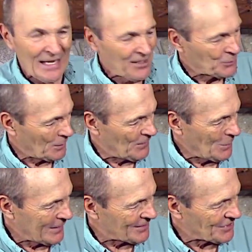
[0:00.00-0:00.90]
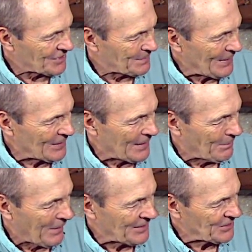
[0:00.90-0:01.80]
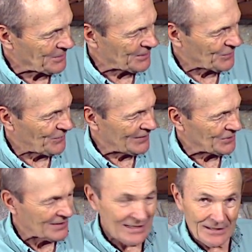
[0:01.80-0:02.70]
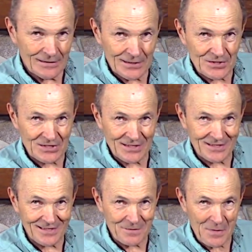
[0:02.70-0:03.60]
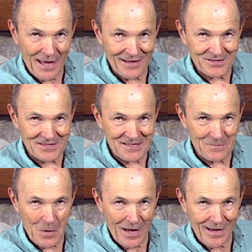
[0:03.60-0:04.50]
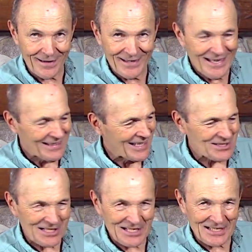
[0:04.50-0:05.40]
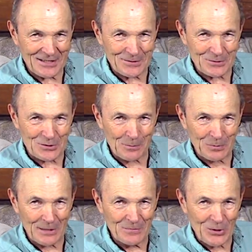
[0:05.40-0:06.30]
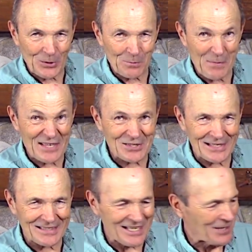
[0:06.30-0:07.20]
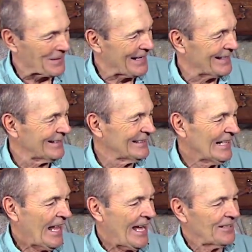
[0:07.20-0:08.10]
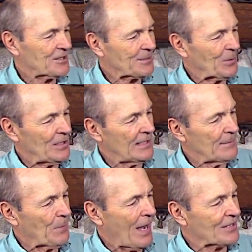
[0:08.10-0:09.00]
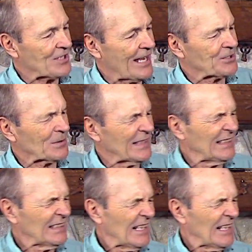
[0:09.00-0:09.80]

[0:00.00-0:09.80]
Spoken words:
So if you want to spear a monstrous fish, this is the mask to buy. That's the subliminal message anyway, huh? And it's a pretty neat box actually,